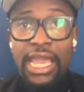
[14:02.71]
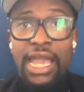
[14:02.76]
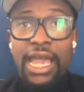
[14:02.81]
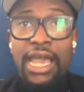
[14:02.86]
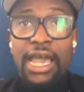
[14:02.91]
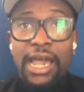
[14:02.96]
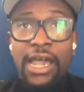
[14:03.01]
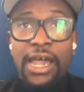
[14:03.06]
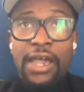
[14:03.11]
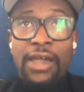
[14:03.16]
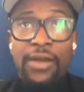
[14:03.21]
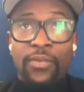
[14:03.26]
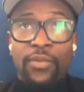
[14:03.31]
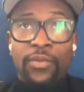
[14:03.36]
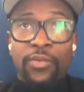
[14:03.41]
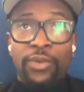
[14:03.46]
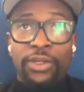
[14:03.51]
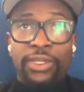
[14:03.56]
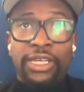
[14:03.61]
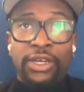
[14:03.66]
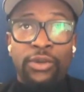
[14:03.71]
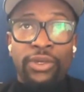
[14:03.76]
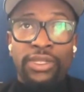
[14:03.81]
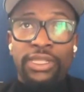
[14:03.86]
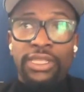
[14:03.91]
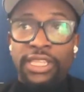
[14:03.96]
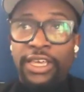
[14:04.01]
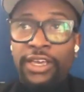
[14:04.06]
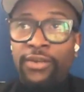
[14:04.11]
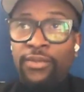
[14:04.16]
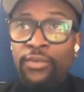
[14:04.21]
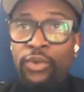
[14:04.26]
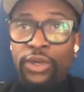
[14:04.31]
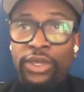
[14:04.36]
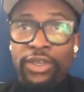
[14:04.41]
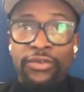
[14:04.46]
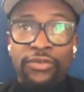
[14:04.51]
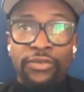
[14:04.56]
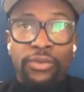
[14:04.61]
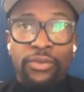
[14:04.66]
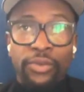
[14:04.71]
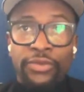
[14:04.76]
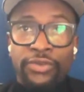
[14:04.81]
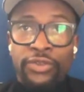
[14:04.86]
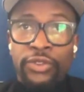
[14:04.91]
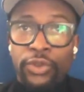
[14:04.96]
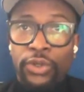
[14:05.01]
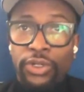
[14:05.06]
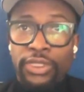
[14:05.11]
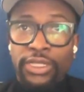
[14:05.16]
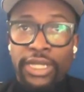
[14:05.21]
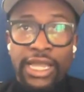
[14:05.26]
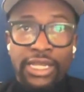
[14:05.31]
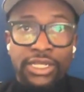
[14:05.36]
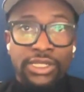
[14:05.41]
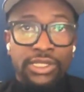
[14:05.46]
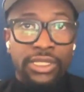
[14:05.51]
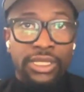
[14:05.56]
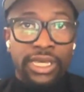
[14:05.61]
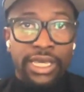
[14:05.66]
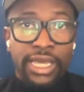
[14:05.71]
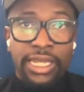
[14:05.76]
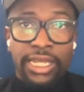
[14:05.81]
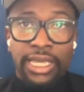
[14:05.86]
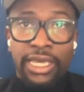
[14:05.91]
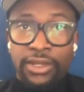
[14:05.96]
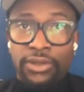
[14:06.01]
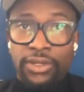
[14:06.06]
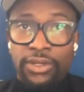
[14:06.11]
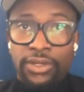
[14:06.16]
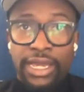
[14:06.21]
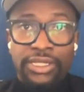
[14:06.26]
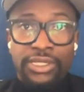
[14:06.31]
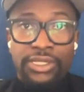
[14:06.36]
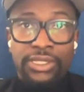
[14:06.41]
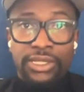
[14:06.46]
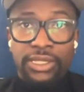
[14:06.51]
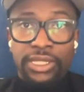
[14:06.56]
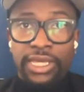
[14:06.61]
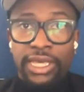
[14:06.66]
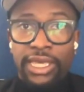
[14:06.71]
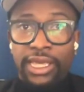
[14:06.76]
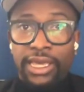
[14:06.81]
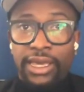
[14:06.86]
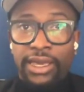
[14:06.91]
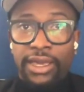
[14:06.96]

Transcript: Um, but like with them, we've we've toured nationally and internationally.